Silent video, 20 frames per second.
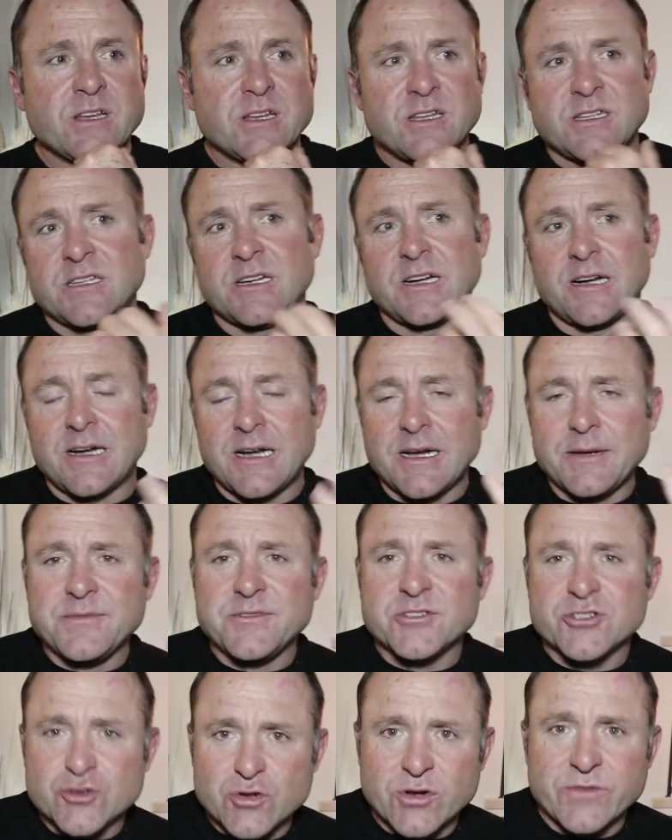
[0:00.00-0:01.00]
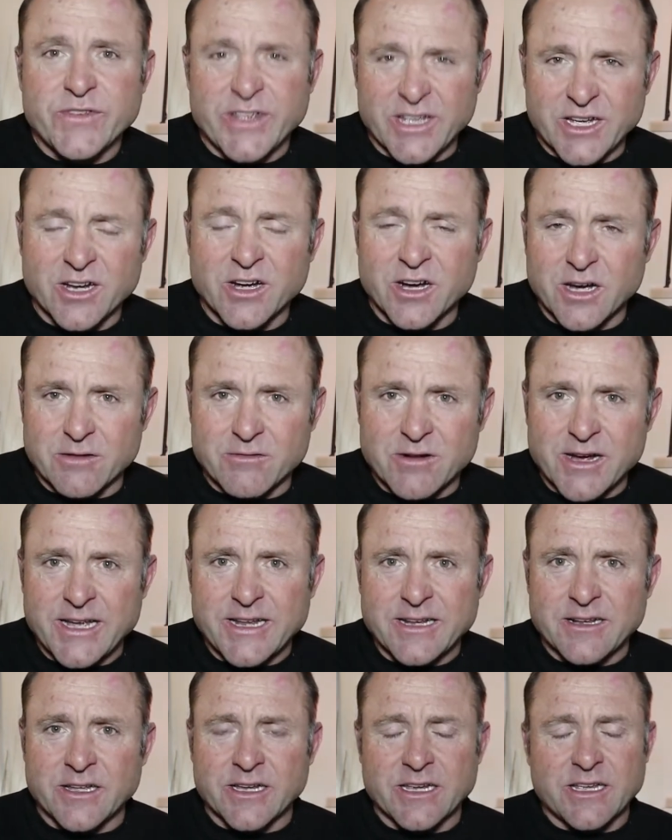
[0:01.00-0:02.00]
So I'm your trivia guy,
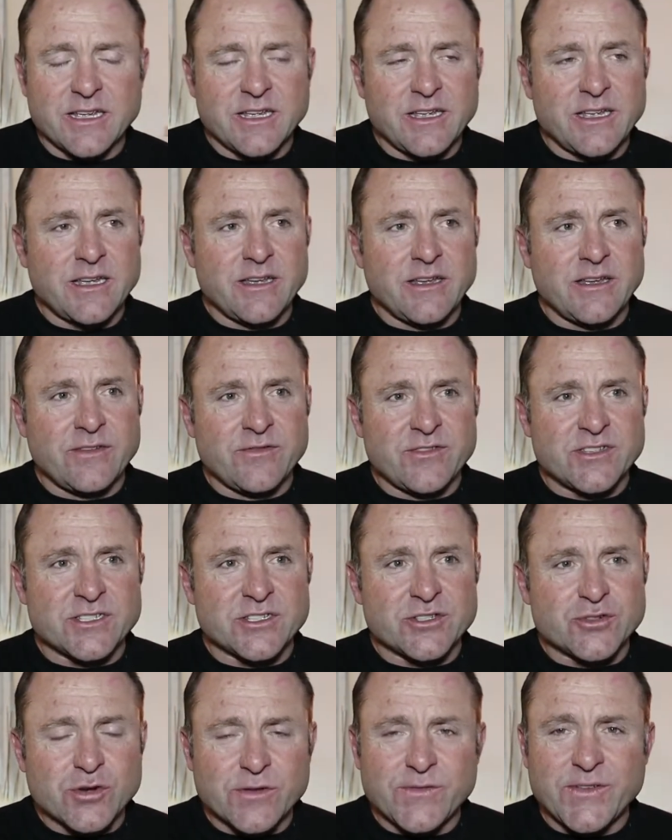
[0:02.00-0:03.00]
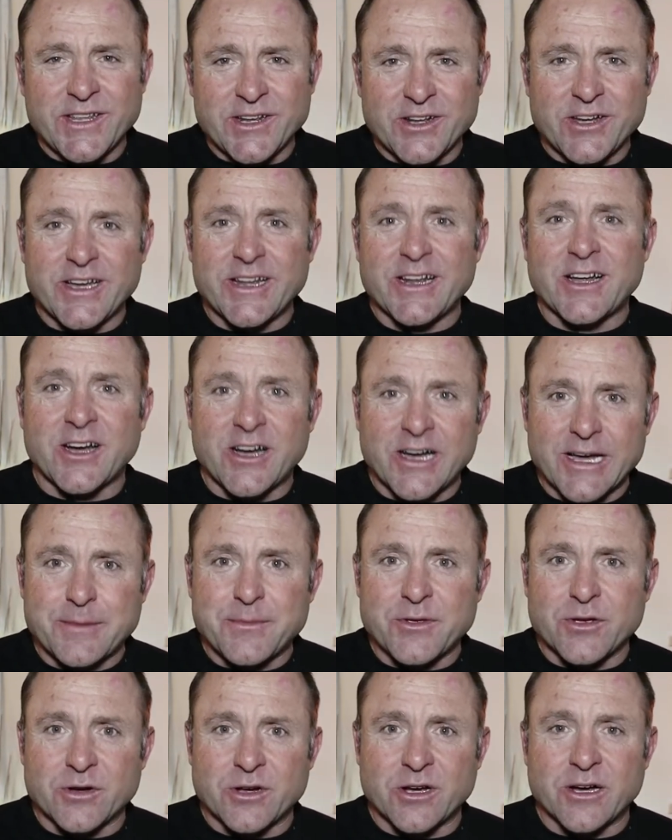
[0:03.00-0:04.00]
right? Like, if there's a trivia night,
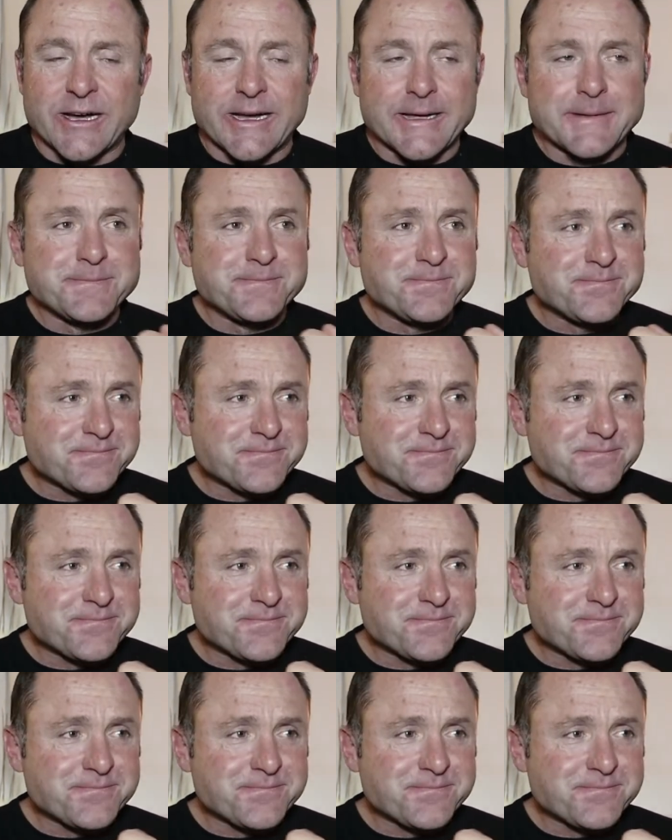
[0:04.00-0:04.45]
I'm your guy.